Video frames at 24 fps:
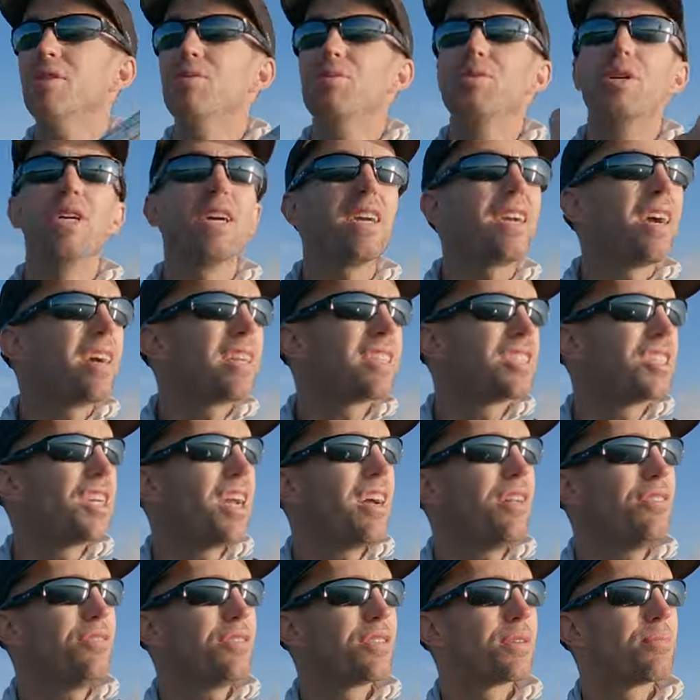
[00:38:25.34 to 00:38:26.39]
We got
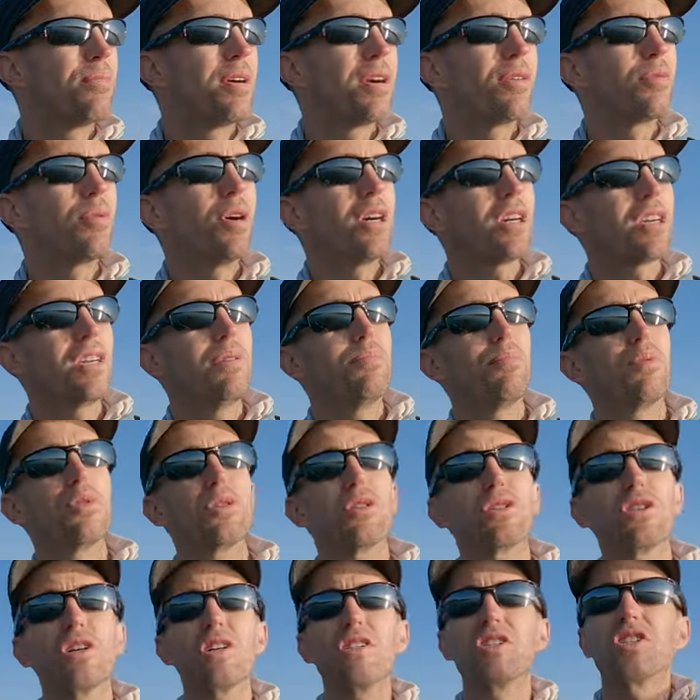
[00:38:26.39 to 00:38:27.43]
challenged by a rocky
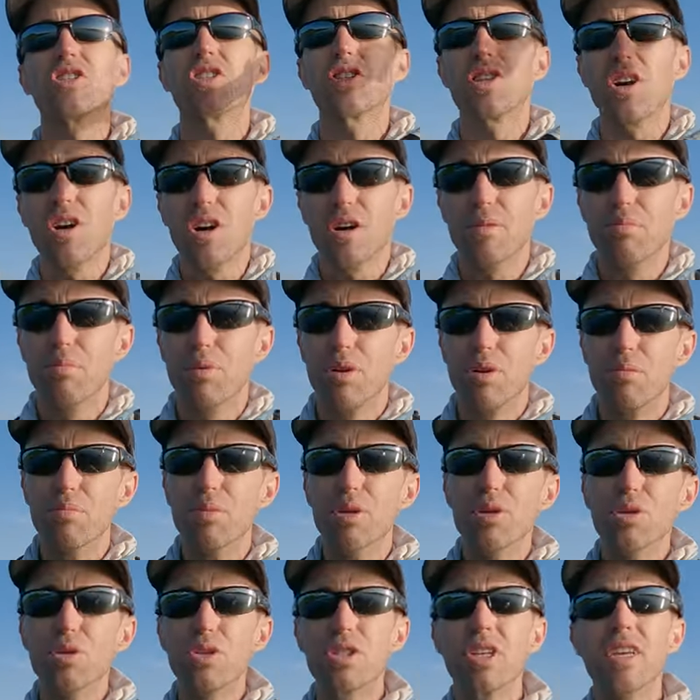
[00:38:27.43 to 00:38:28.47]
portage, saw a bull
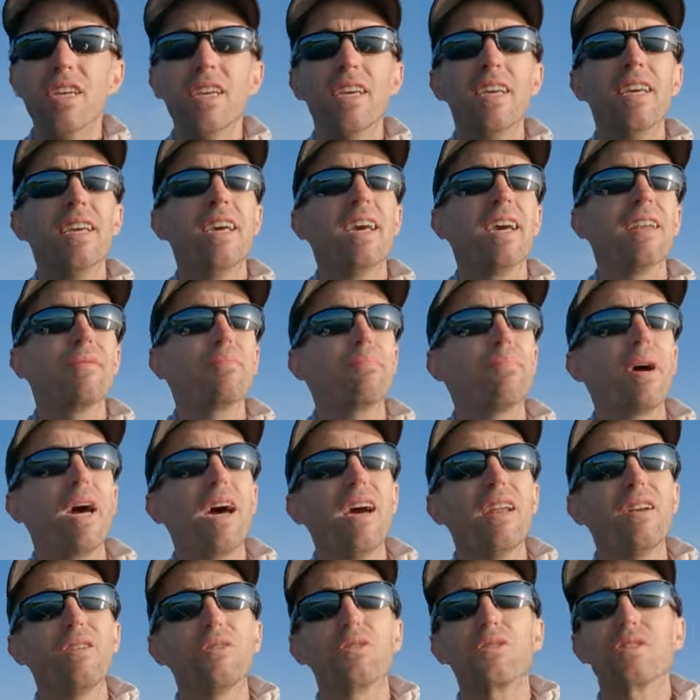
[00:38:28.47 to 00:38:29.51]
moose, and
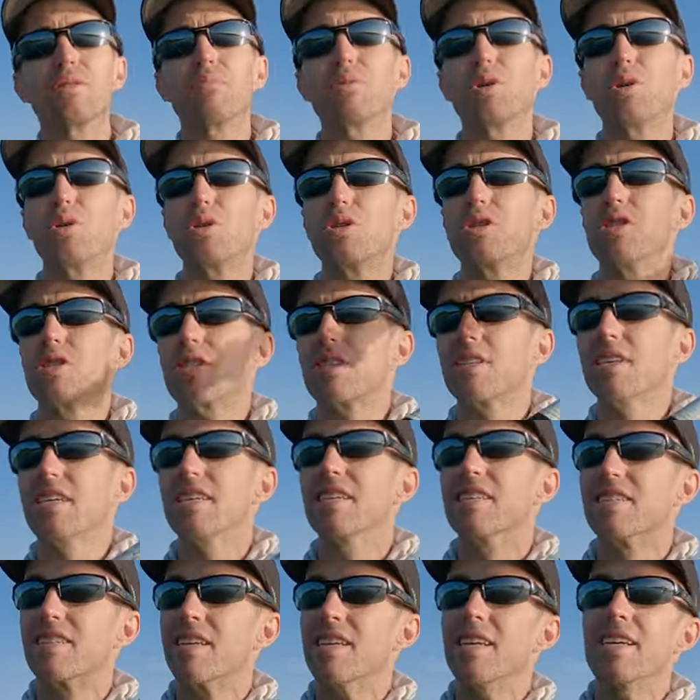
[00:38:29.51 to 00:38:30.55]
paddled some gorgeous
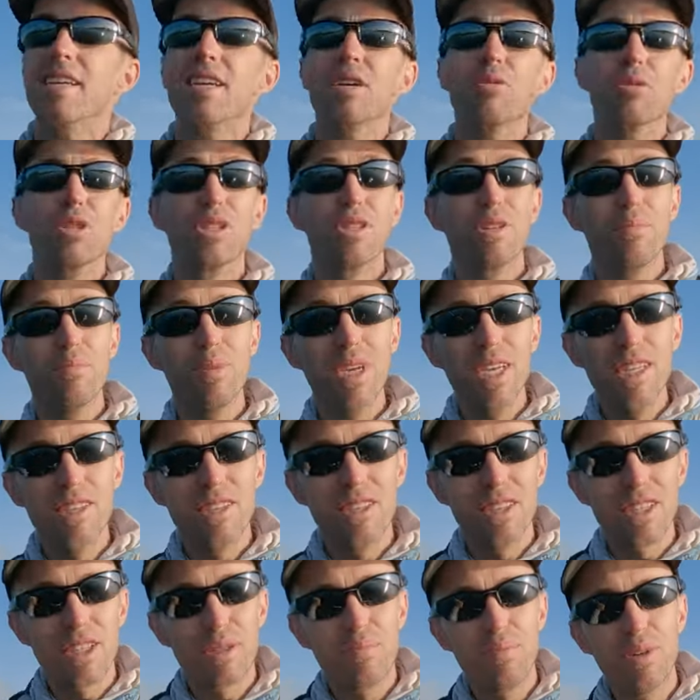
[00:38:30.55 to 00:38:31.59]
lakes. It was an
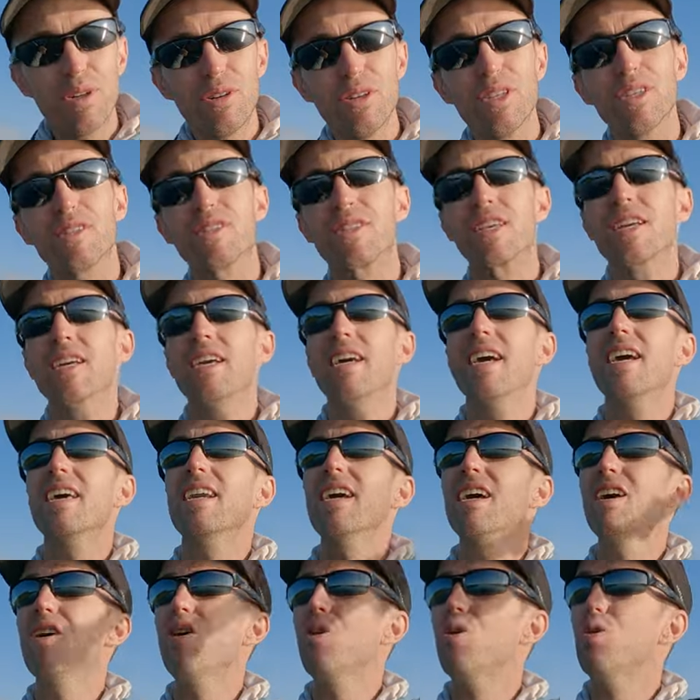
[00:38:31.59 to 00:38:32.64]
amazing experience, and
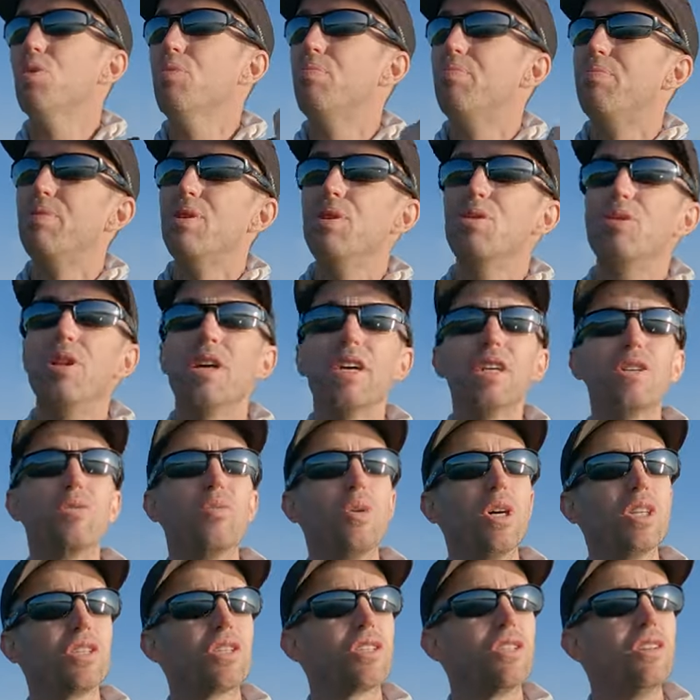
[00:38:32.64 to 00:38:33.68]
I hope you liked
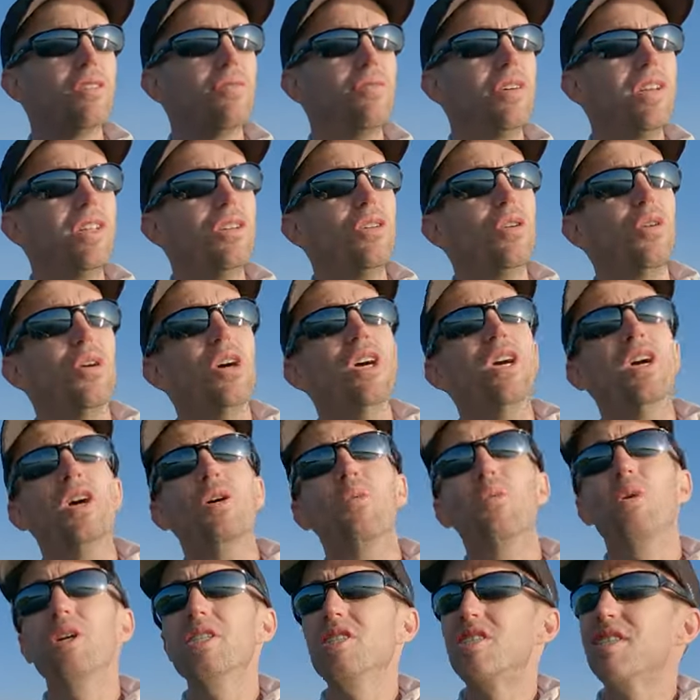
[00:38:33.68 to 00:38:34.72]
watching the video.
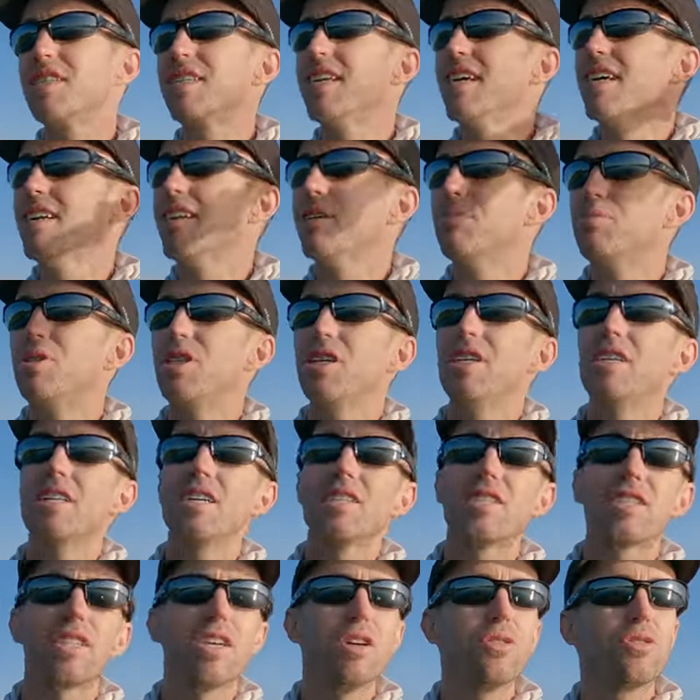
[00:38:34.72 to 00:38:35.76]
Once again, I'm Jay,
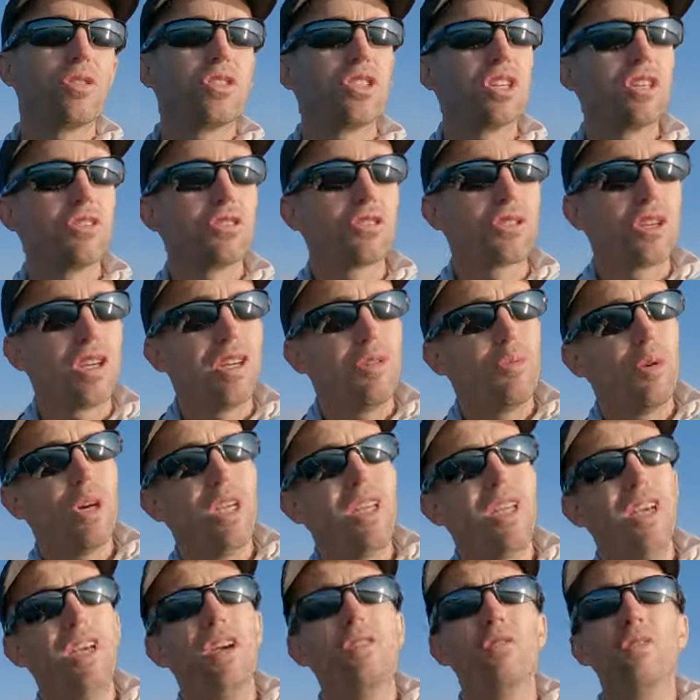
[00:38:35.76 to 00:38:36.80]
that's Scout, the channel, say
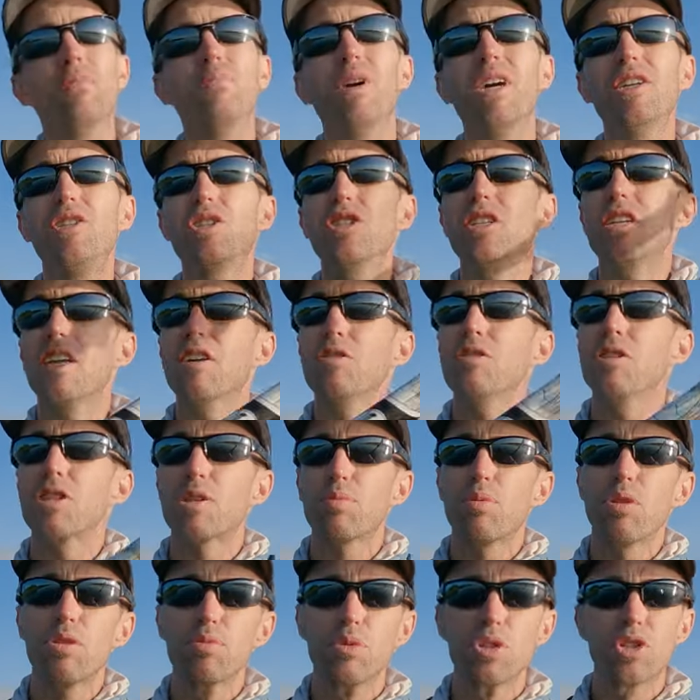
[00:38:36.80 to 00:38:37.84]
wait, remind you to get on
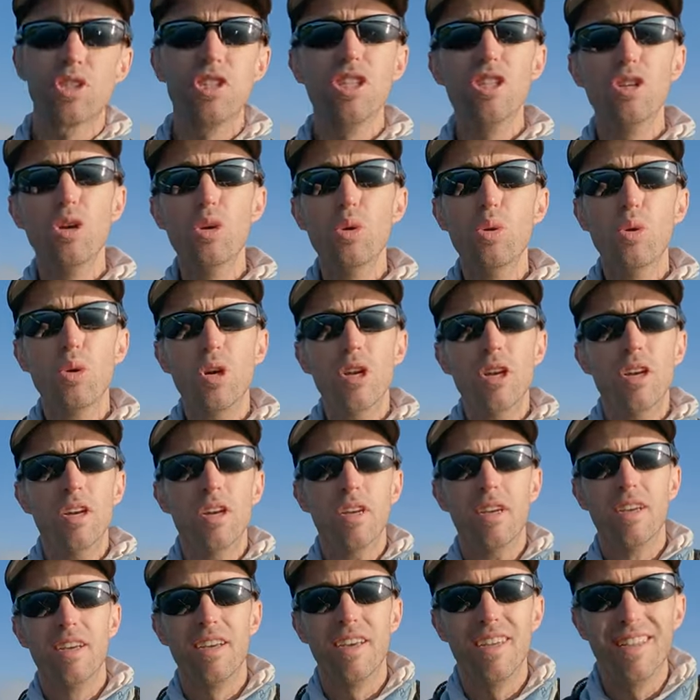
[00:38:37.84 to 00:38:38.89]
Explore, and we'll see you
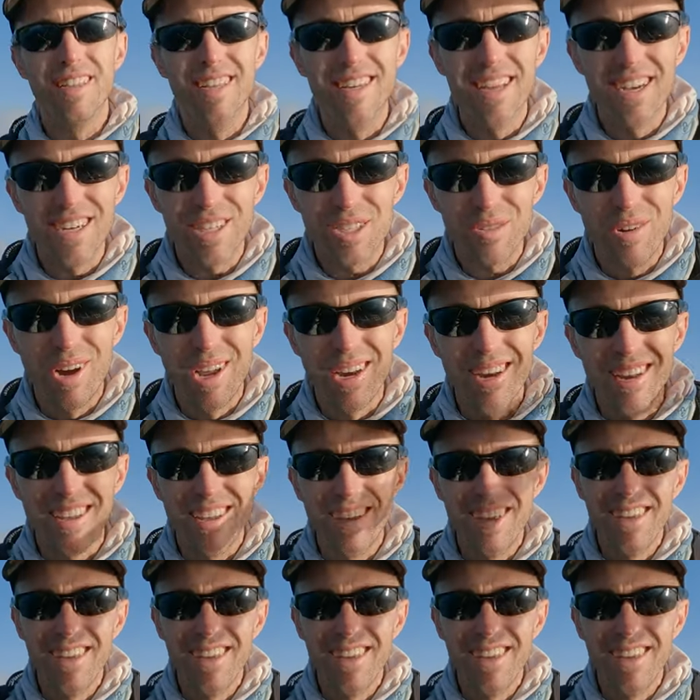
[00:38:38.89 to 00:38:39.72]
in the next one.